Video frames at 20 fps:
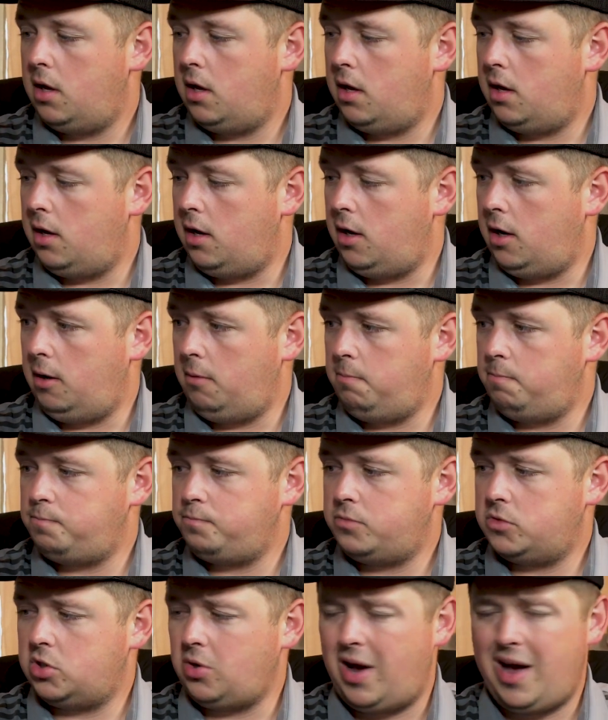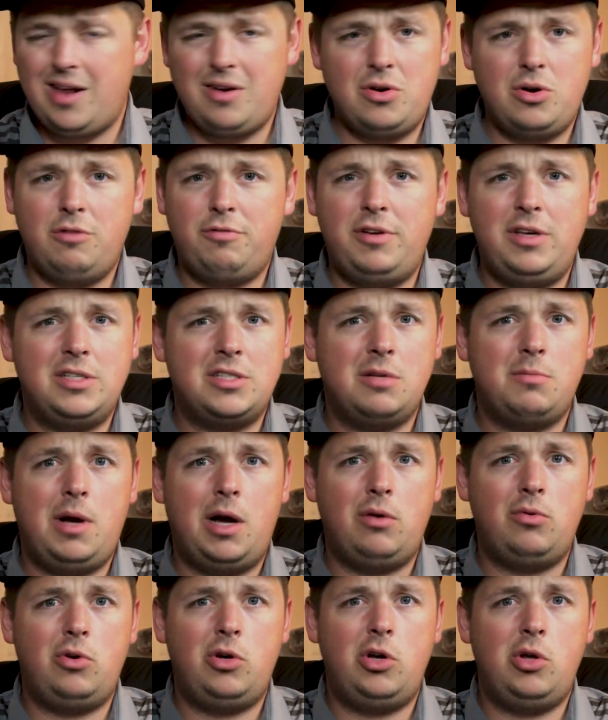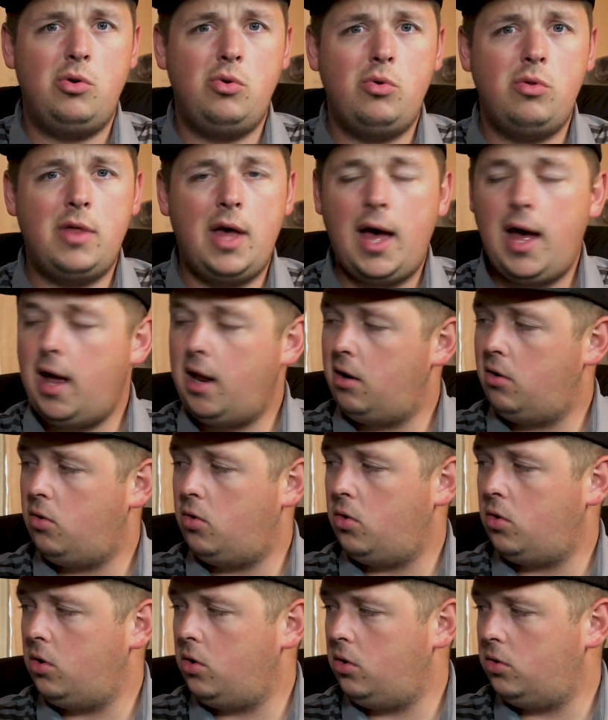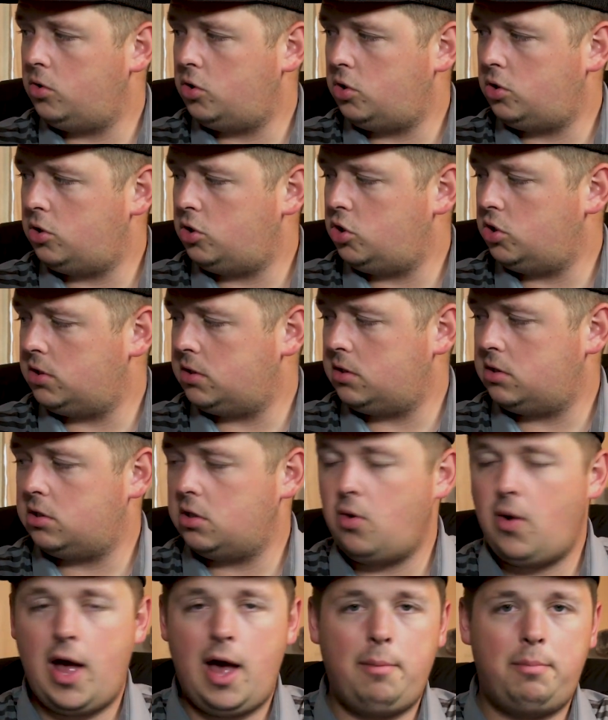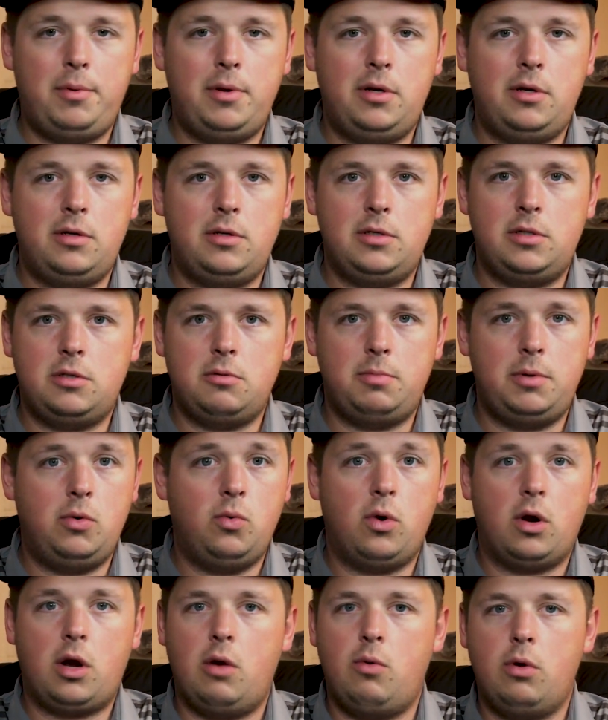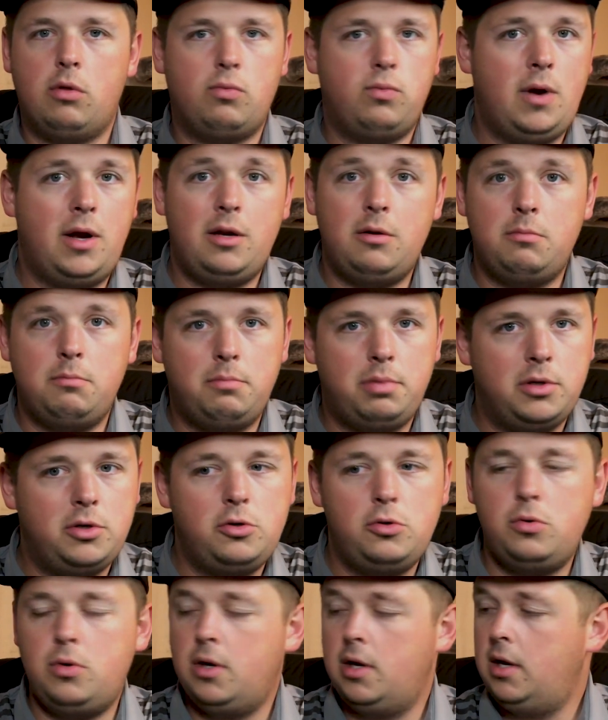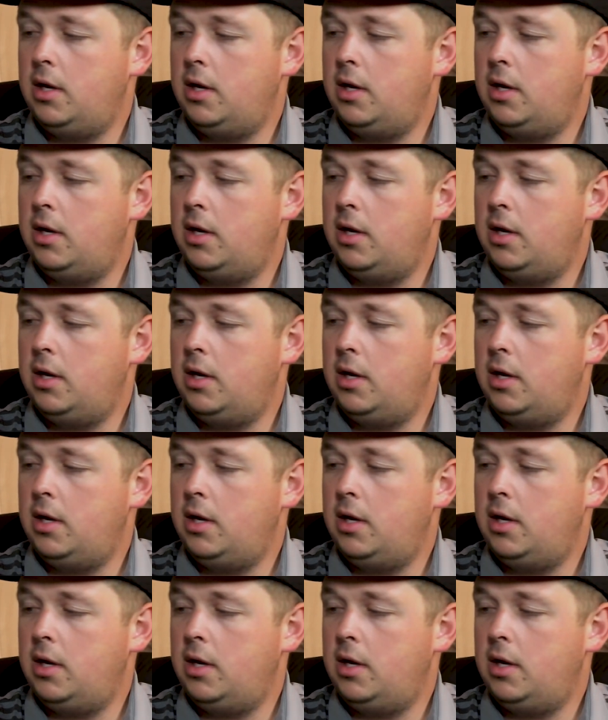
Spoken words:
So I don't know if he somehow knew that or just so happened to be working with red and blue